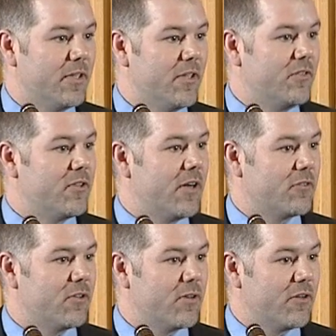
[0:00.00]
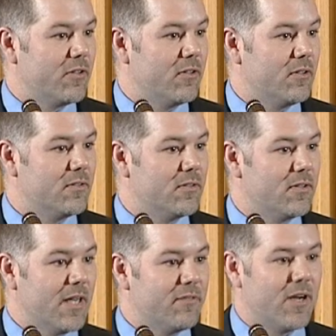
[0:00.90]
Is there extraterrestrial
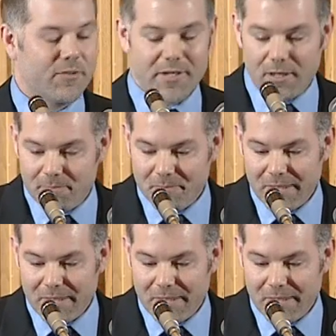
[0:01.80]
life out there?